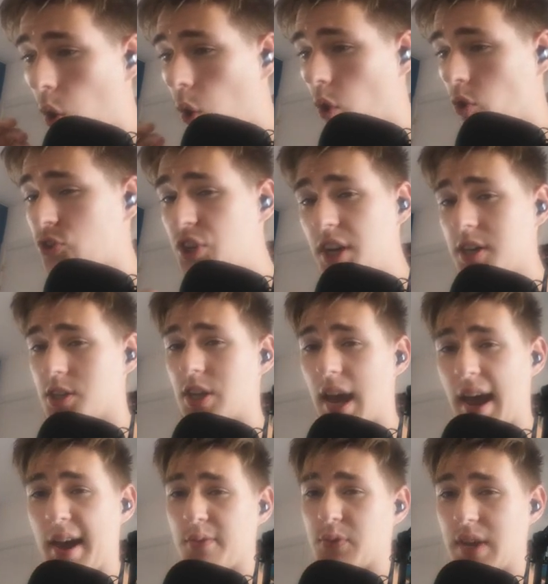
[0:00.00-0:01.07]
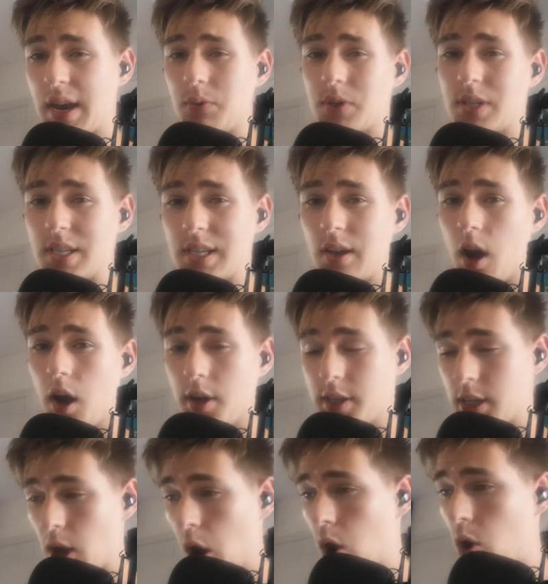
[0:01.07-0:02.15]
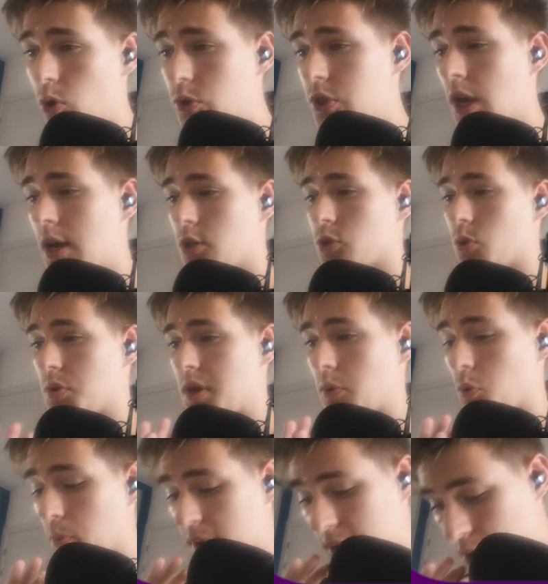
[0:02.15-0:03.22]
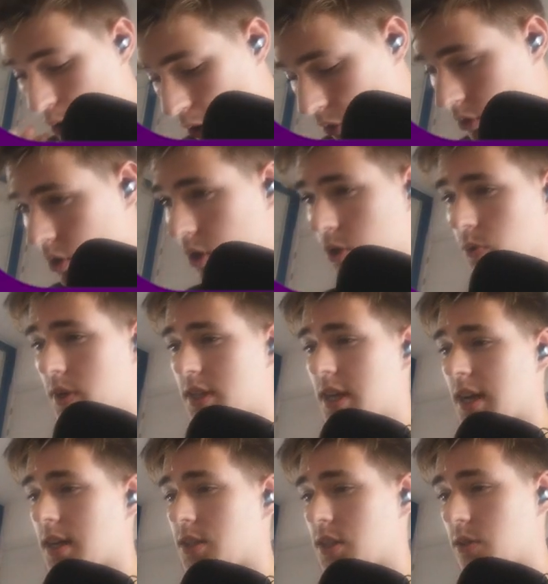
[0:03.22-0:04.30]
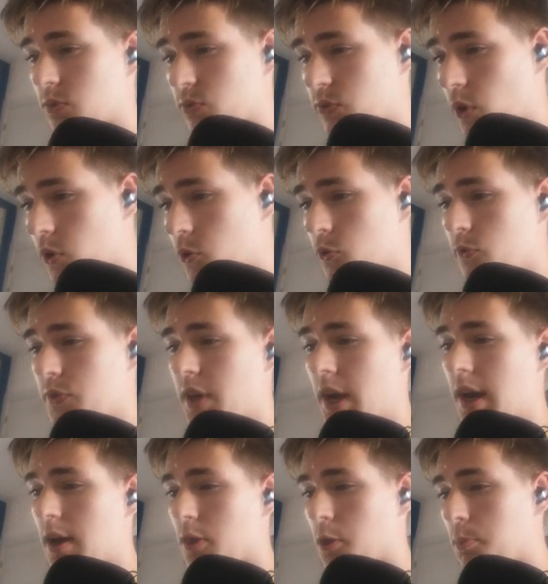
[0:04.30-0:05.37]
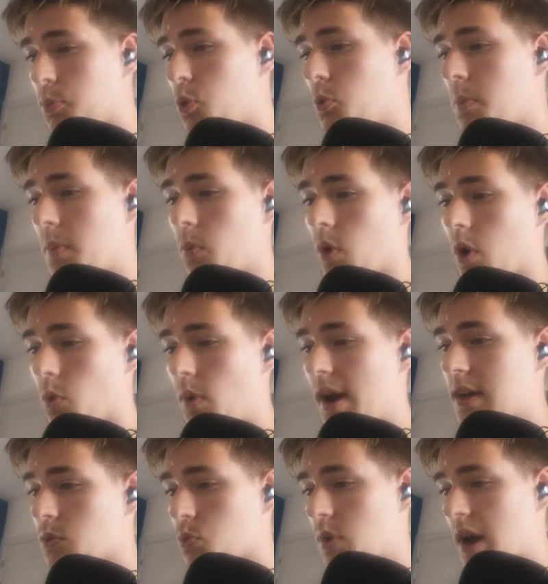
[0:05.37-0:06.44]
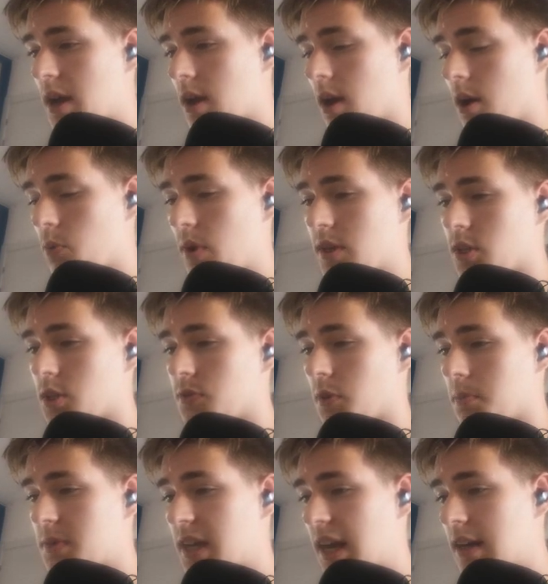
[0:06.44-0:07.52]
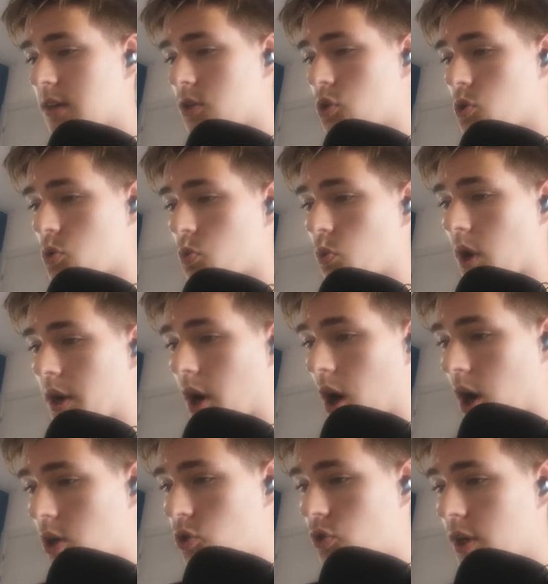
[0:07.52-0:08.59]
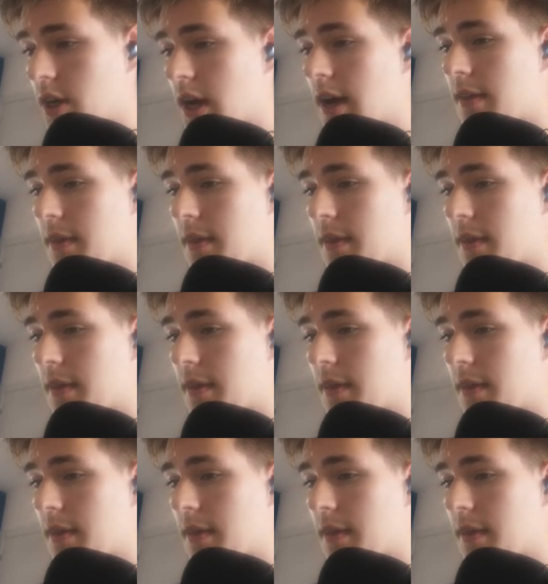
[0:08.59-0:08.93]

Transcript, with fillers: All tiers have guaranteed IDOs, so there will be no lottery tickets involved. The pool weight ra uh, ranges from 10 to 100.